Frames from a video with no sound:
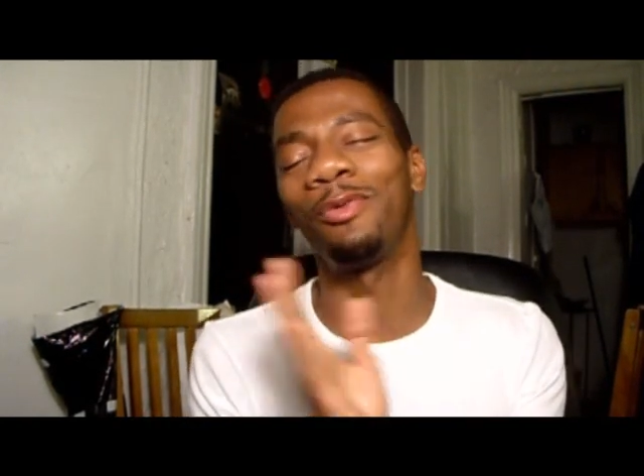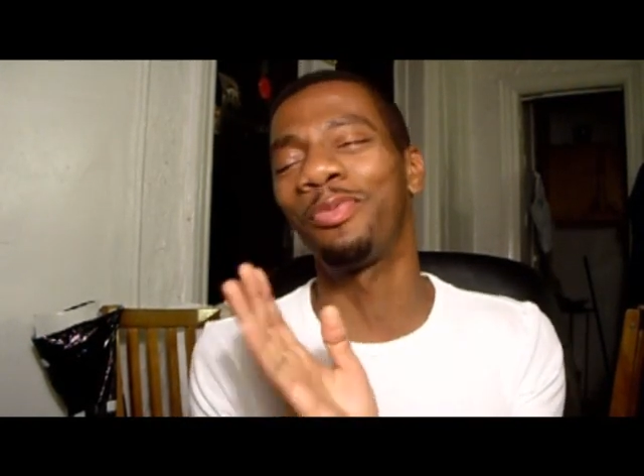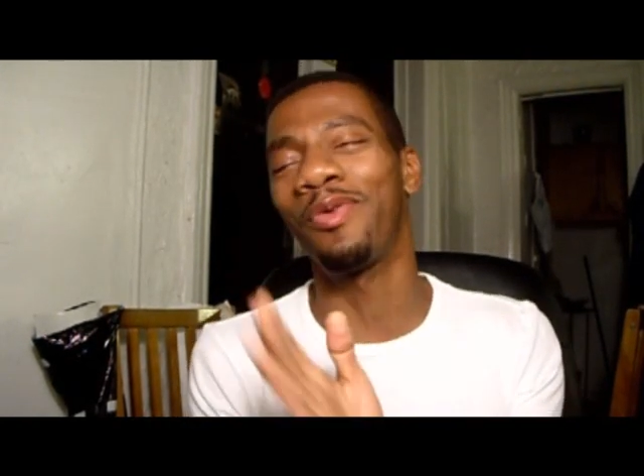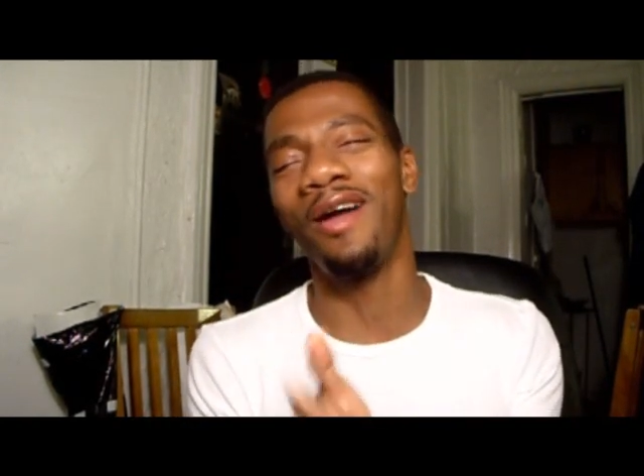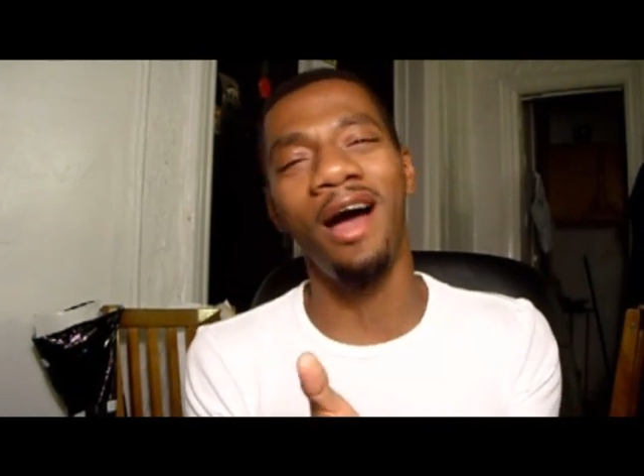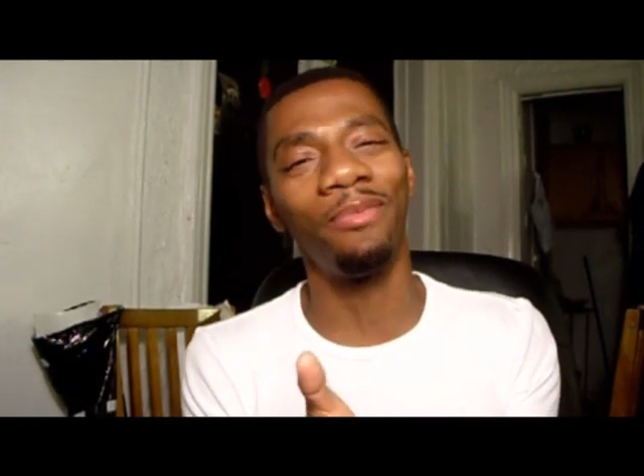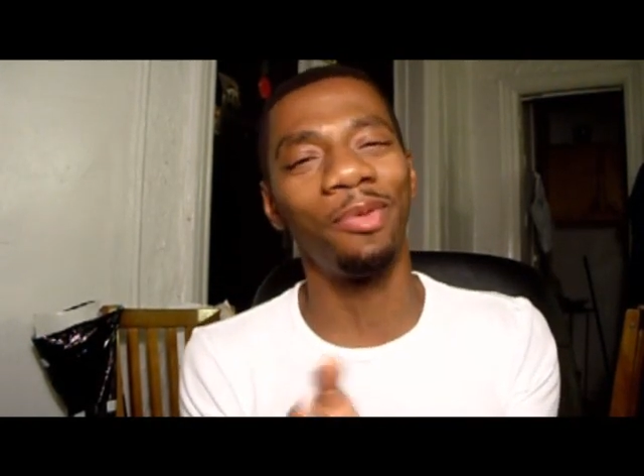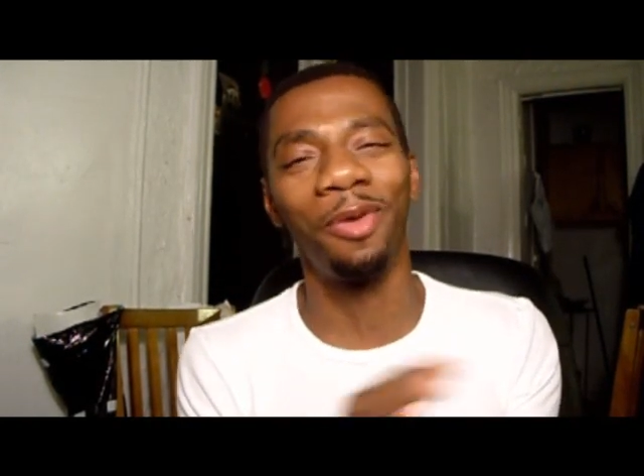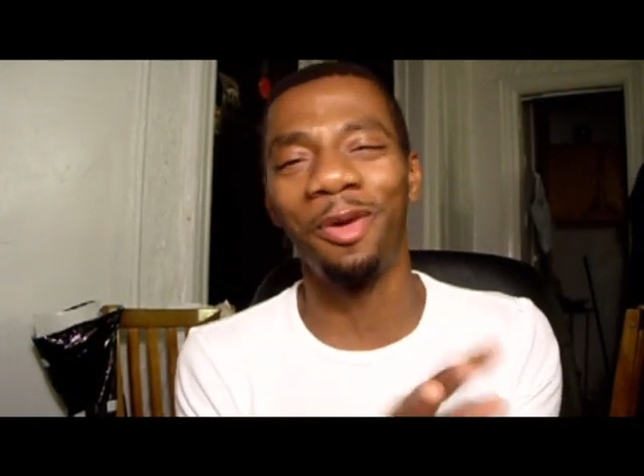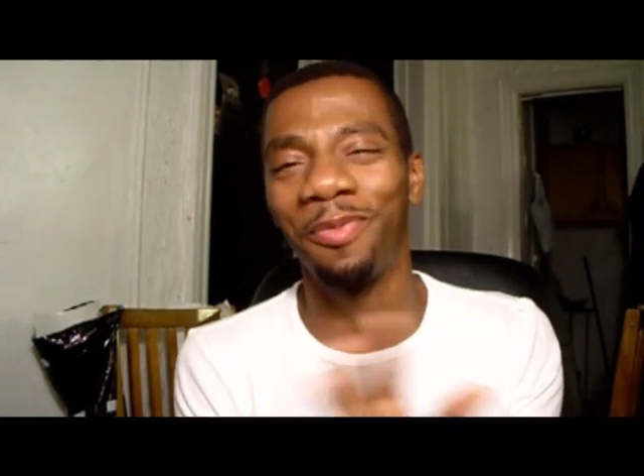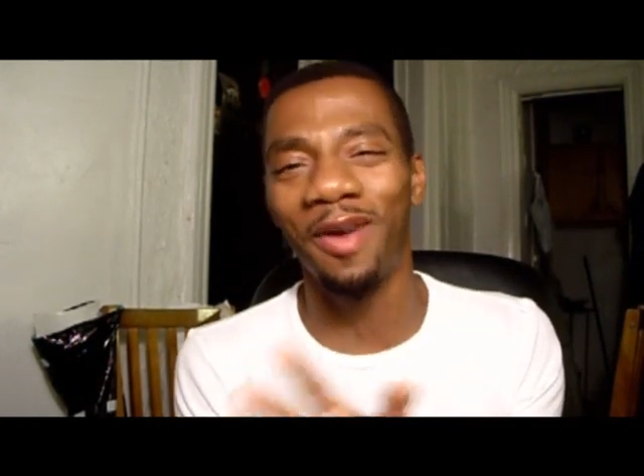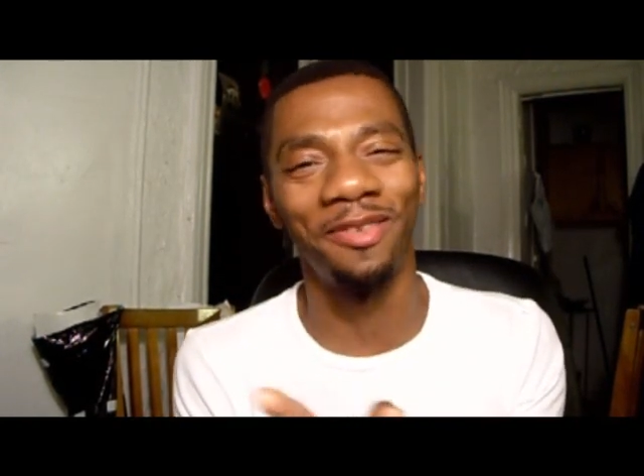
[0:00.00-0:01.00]
I was like, no
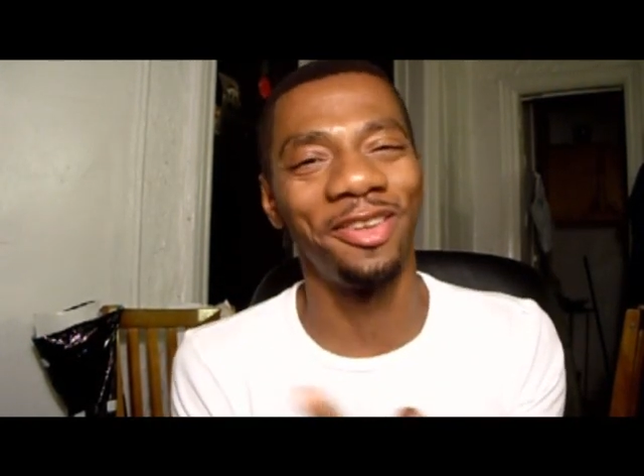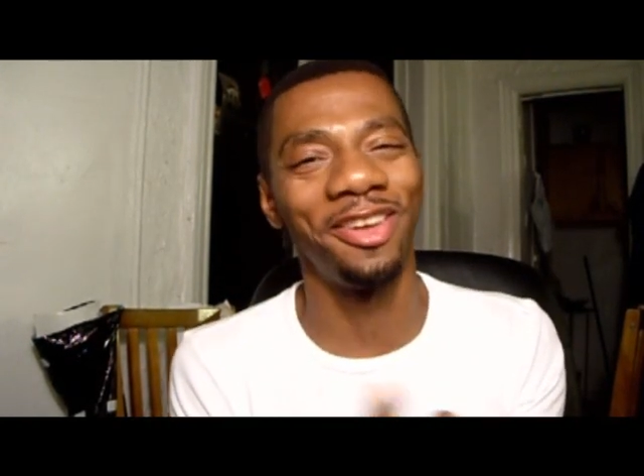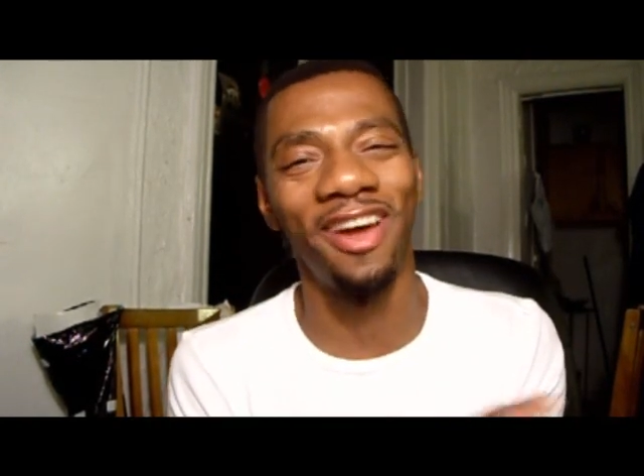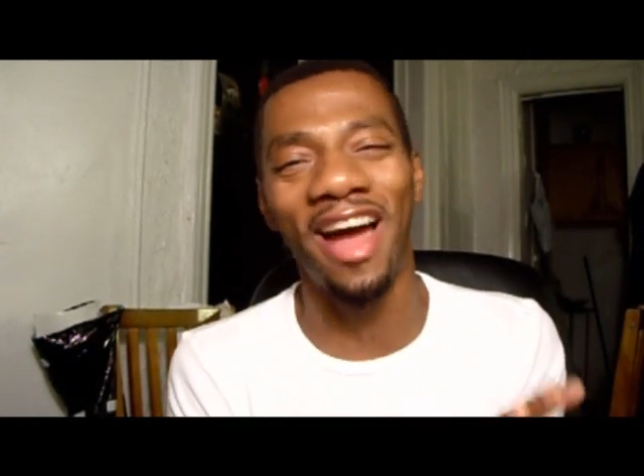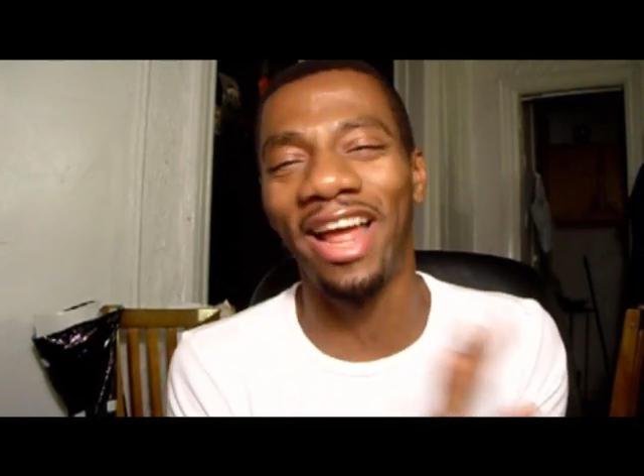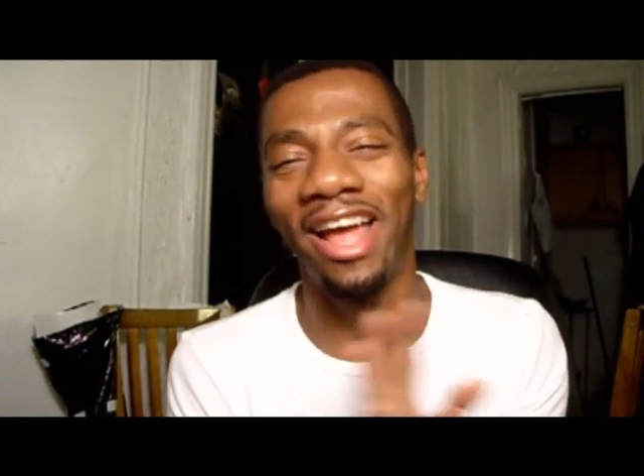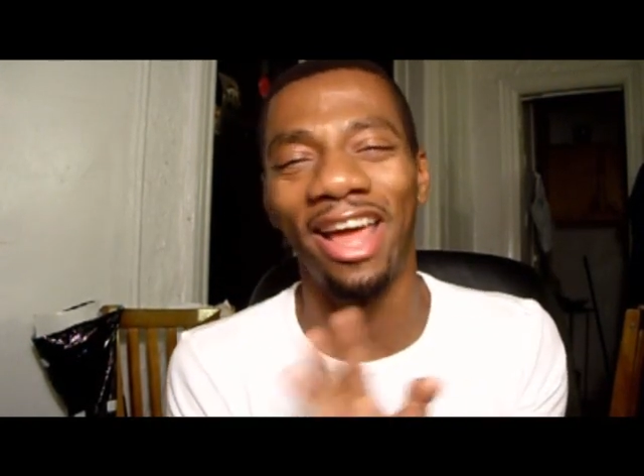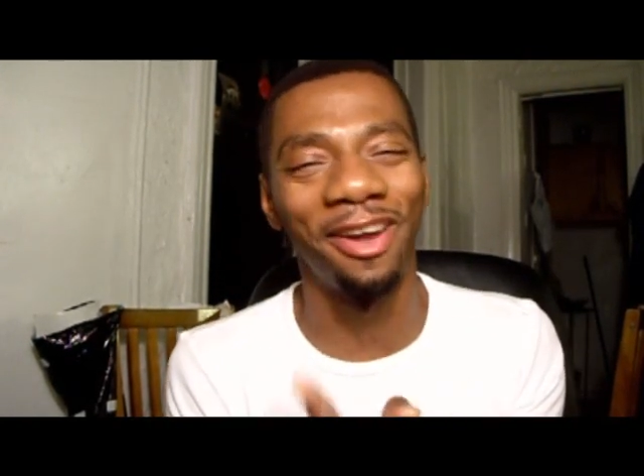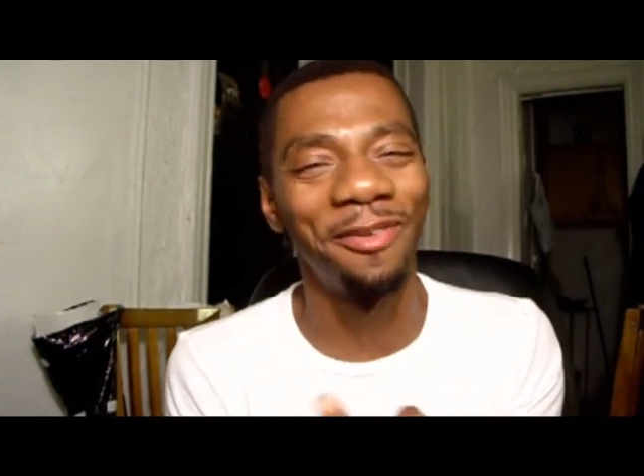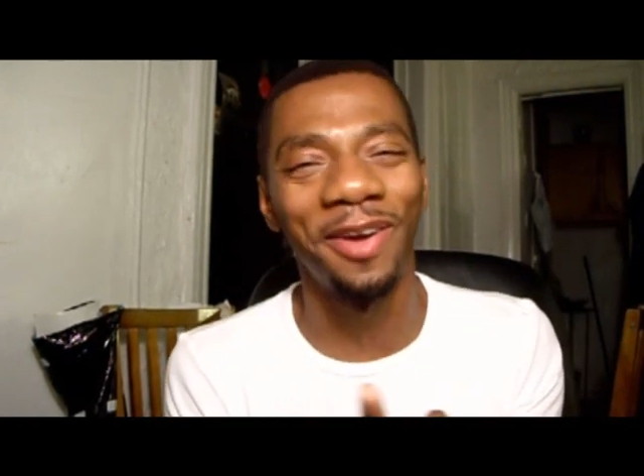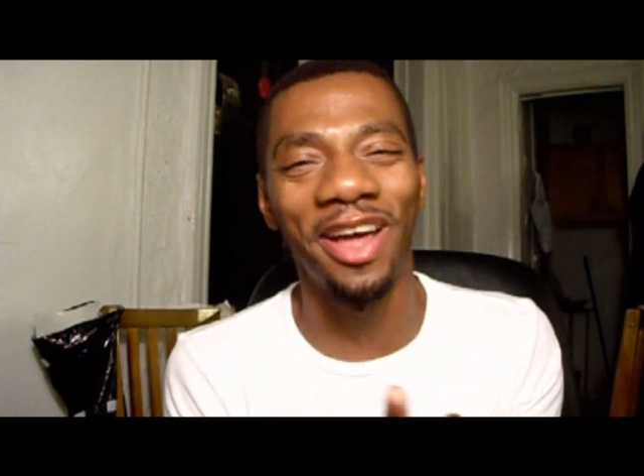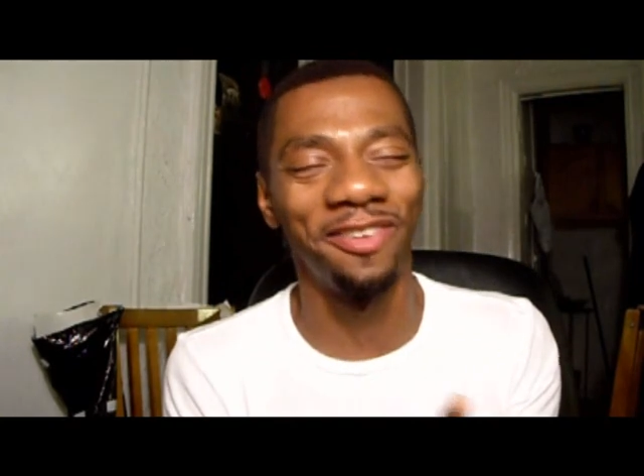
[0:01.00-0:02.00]
problem.
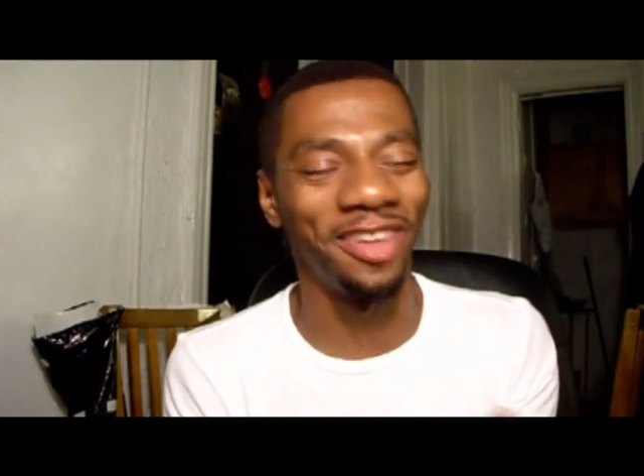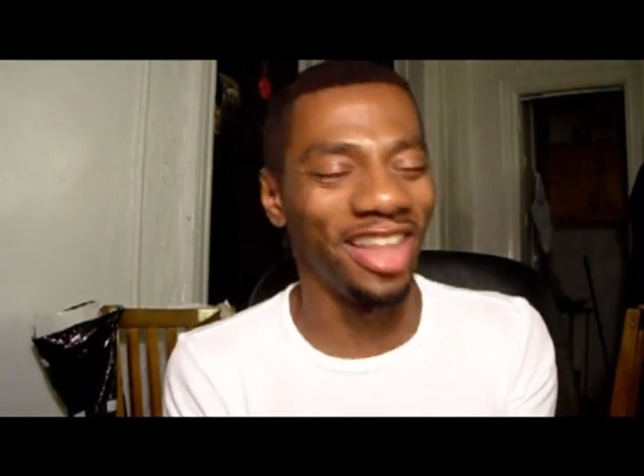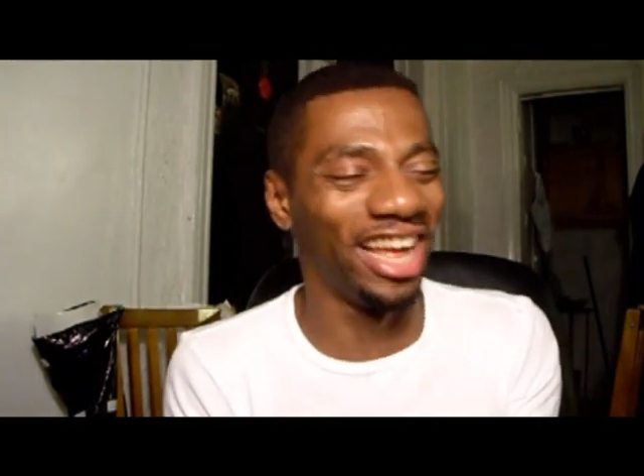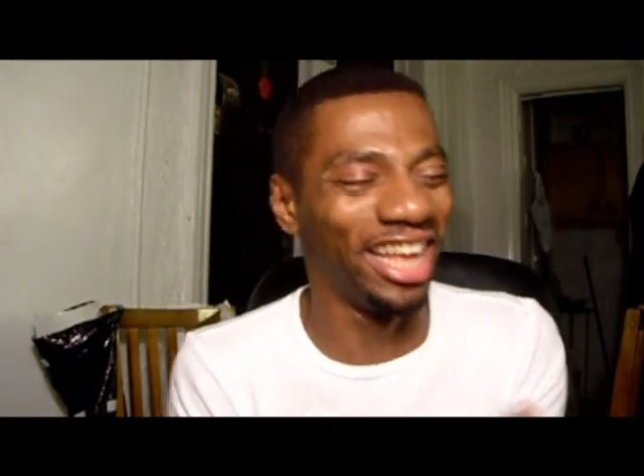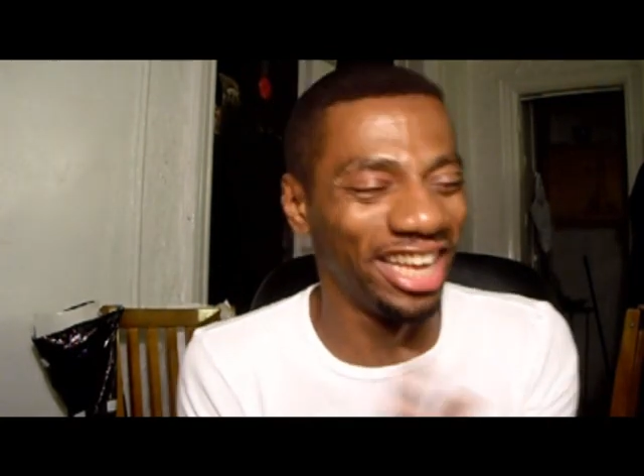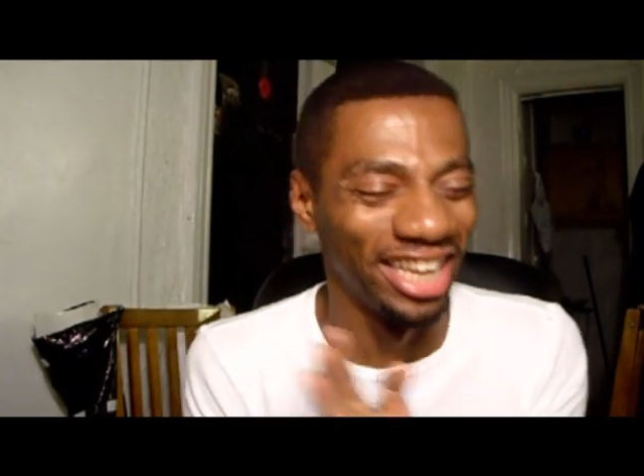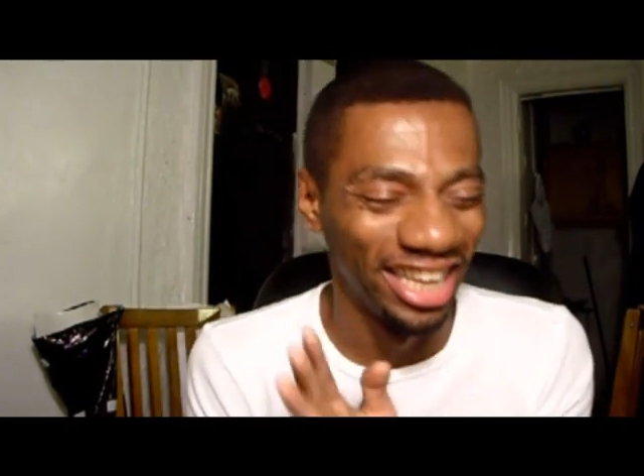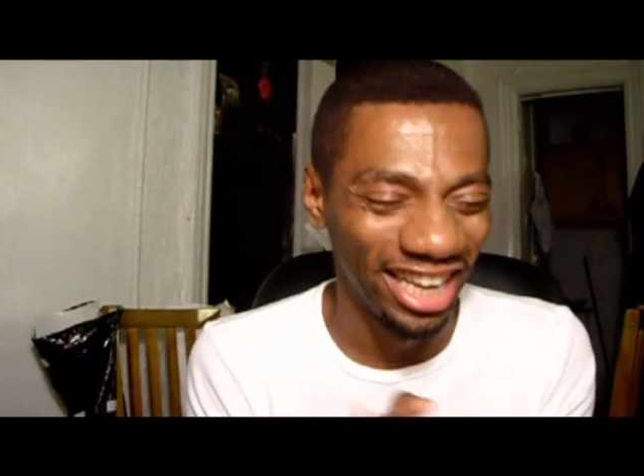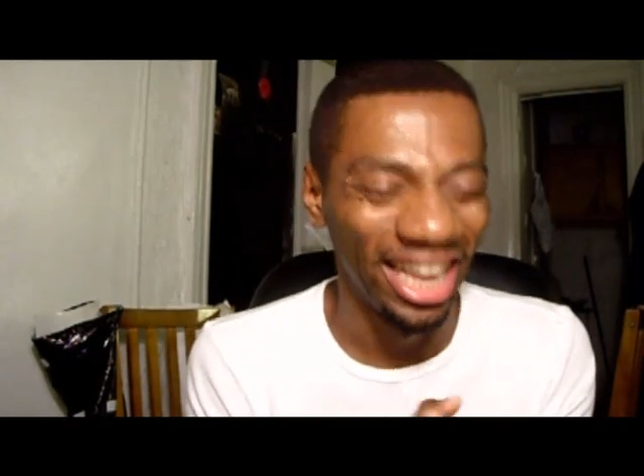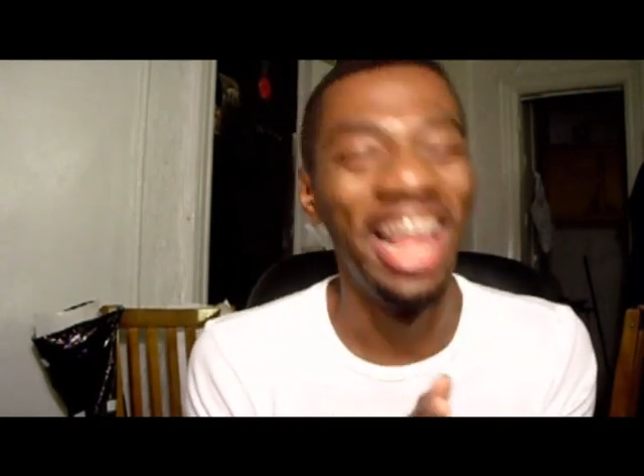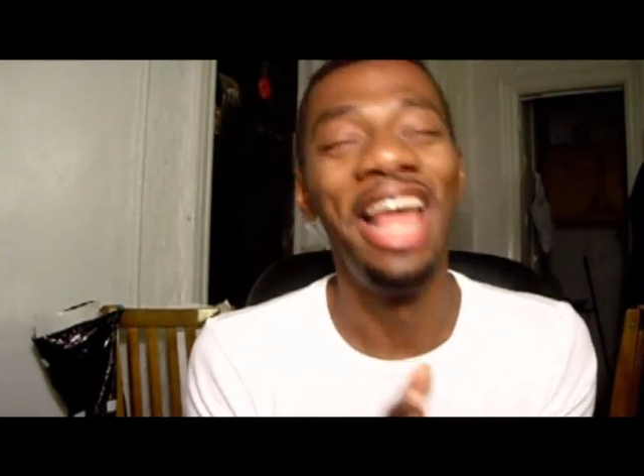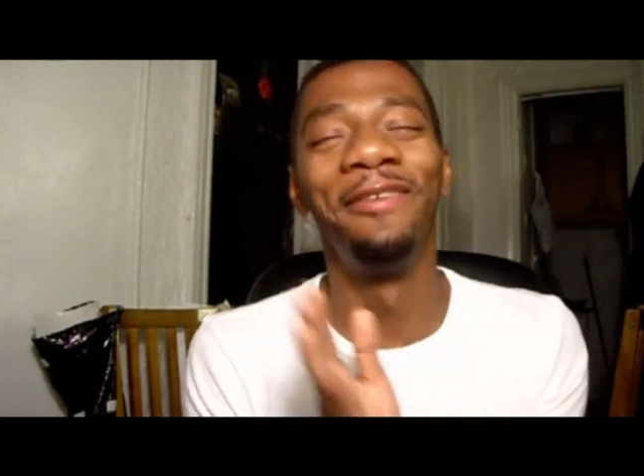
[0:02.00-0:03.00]
I ain't got no problem with that.